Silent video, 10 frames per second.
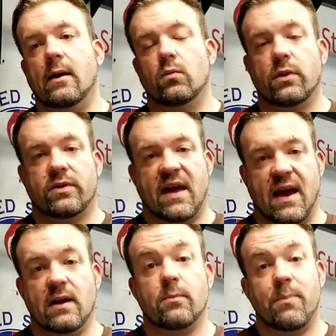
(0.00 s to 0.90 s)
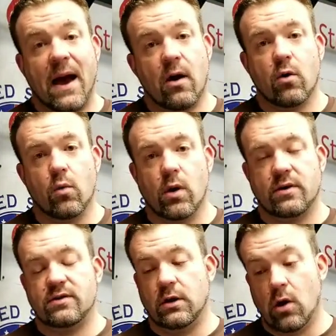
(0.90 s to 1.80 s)
with Canon
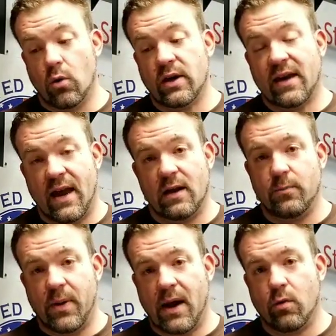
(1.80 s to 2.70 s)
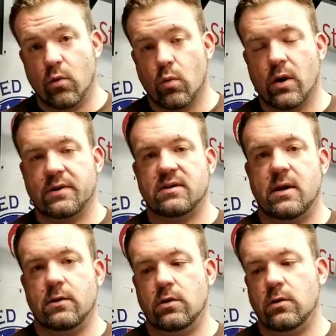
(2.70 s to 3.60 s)
Powerworks, you go to Canon Powerworks
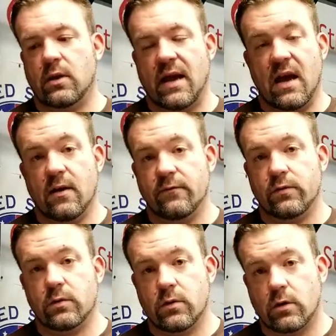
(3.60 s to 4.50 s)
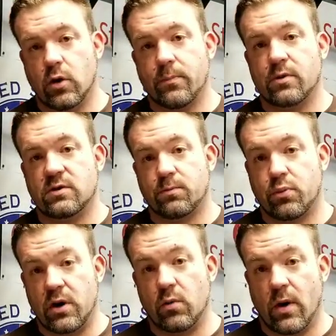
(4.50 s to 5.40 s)
and they have the grippers
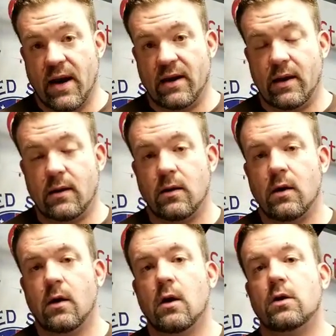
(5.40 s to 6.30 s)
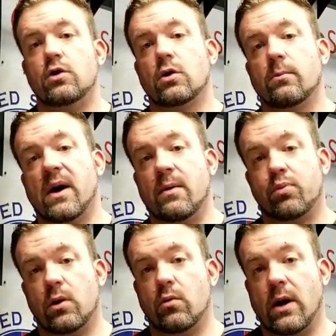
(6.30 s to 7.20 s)
pre-rated. You can buy
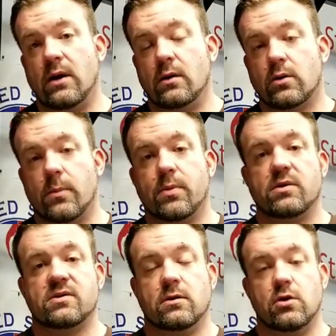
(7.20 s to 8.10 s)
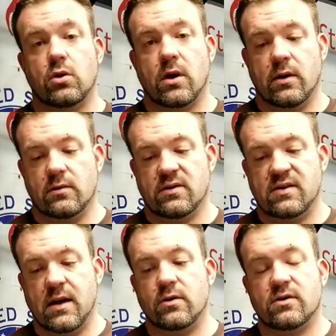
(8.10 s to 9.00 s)
pre-rated grippers and you can
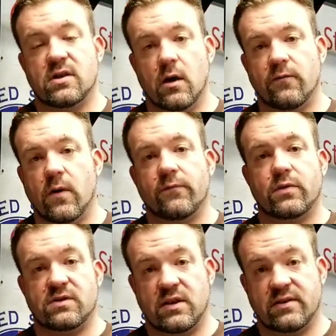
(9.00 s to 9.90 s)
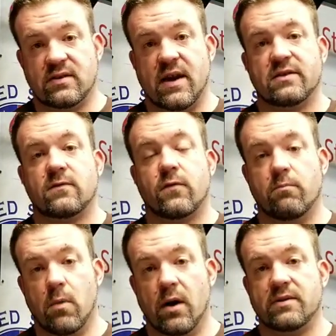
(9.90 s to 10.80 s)
set yourself up for success for
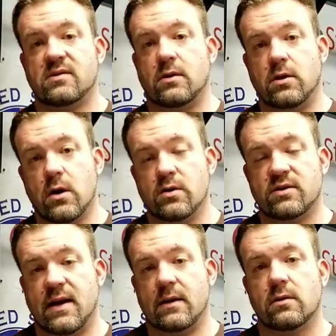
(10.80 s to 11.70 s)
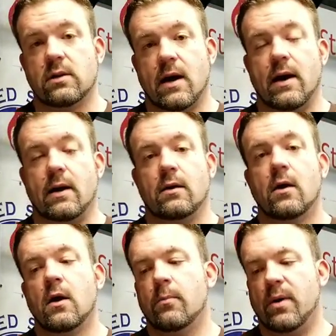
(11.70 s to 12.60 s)
months and years down the line
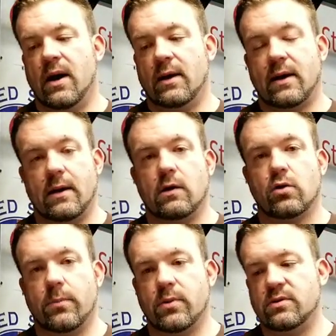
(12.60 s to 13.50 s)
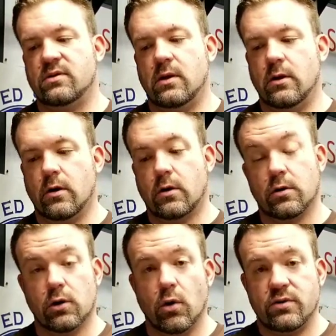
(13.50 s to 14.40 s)
by getting grippers that are
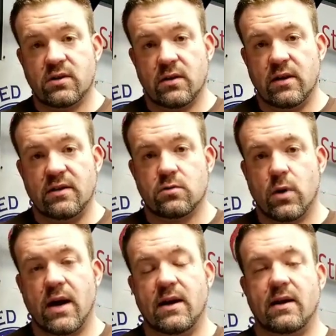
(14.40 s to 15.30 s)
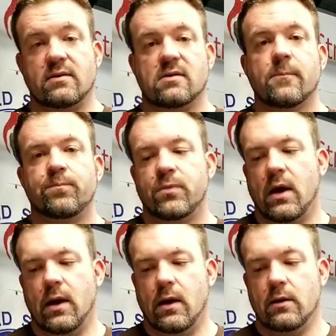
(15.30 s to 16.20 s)
close to these ratings
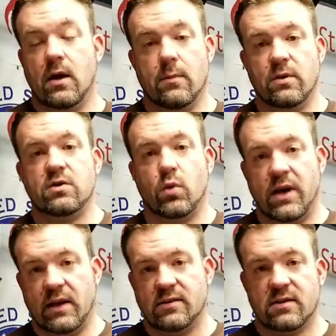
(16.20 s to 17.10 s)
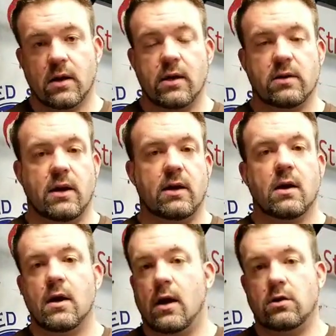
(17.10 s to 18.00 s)
and in between slightly,
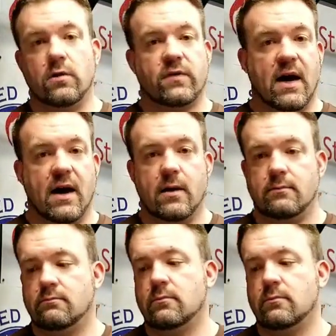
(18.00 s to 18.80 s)
and you've got